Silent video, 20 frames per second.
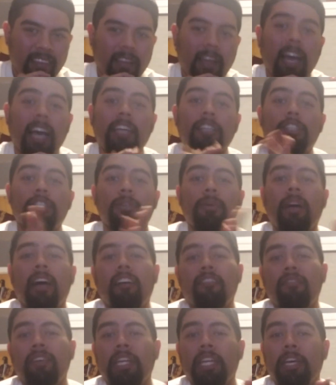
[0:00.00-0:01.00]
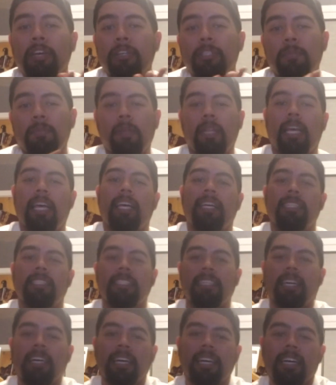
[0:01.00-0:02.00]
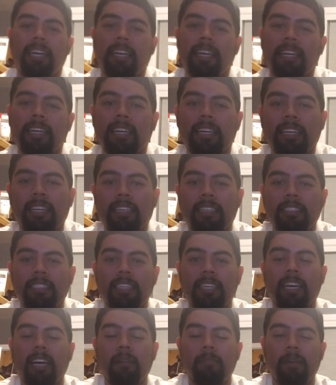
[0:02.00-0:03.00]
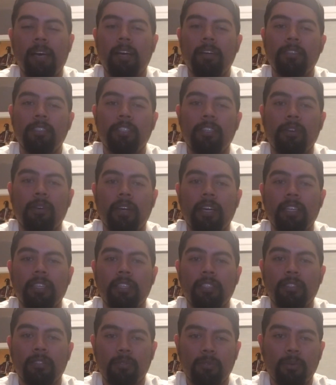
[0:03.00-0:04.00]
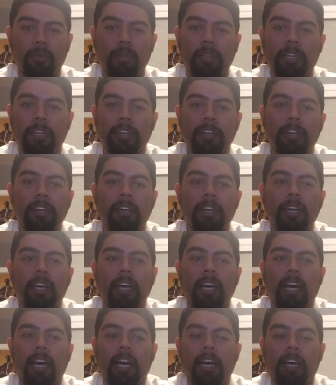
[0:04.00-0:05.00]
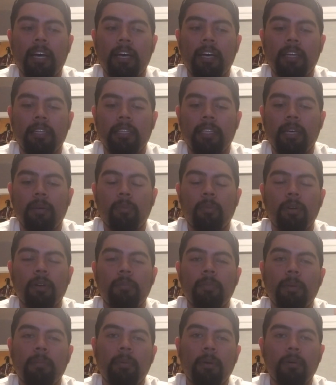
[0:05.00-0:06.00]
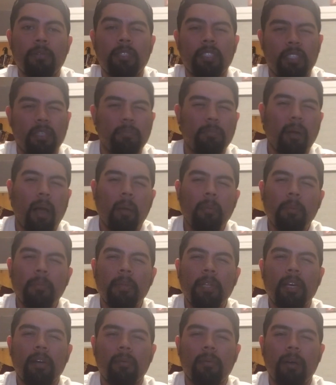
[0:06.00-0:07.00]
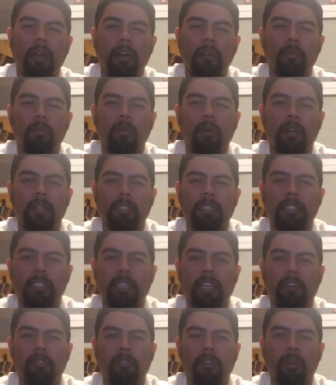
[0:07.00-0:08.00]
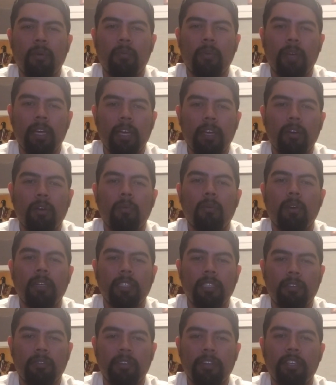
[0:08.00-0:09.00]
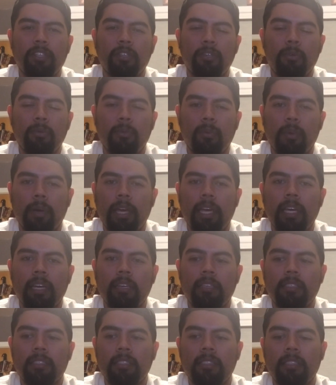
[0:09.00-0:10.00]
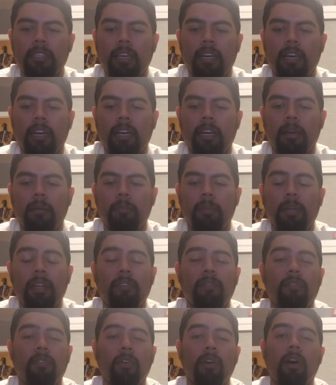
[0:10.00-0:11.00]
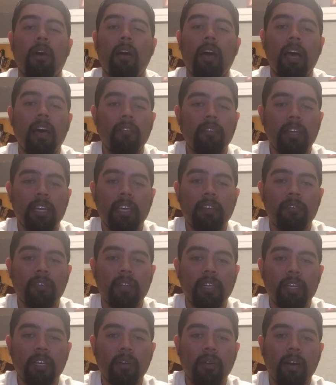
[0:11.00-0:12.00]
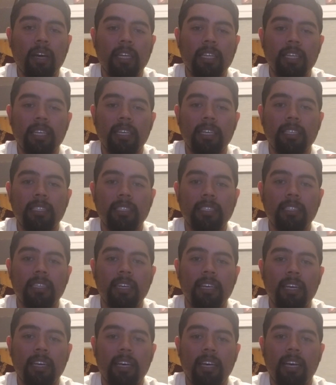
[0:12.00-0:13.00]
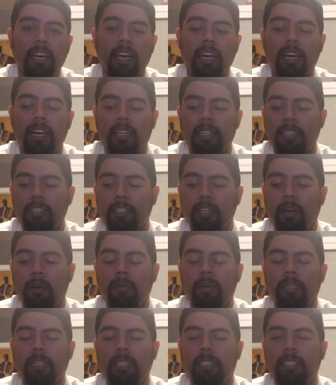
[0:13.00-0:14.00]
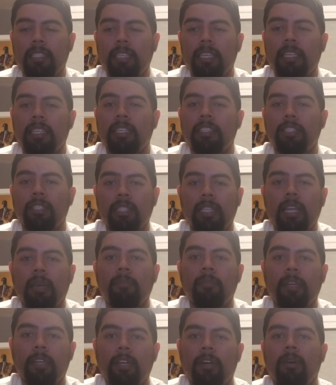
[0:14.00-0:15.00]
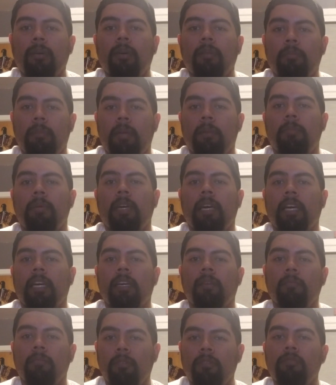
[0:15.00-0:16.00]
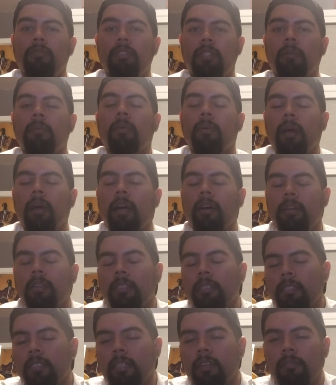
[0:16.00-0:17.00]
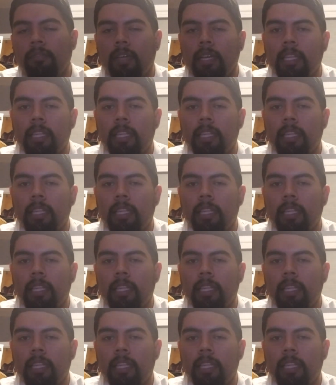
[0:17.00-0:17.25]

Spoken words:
I do have videos planned to come out during the school year. They will be posted probably around once every week or once every 2 weeks. But if y'all have any video ideas that y'all want to see, then just let me know and maybe I can move some around and stuff like